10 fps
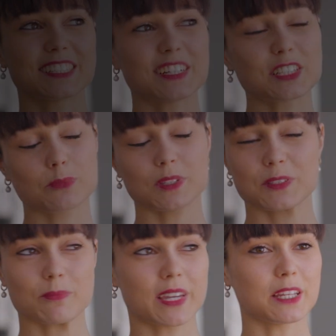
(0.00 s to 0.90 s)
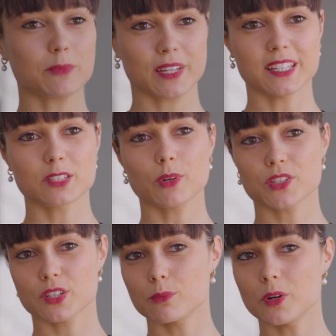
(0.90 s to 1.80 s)
There has been many
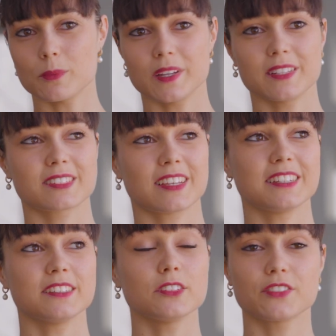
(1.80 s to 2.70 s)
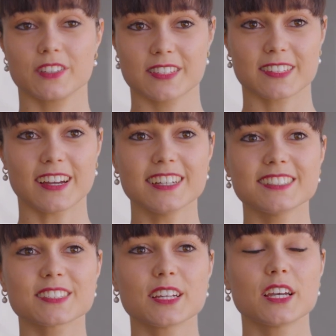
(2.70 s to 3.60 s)
special moments and in different
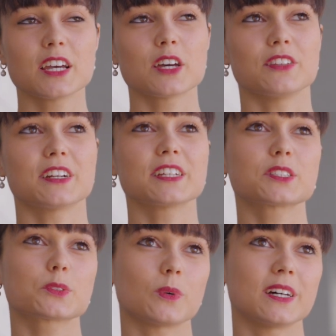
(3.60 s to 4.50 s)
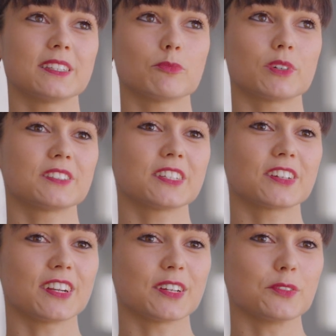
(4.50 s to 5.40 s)
styles. There is one in particular I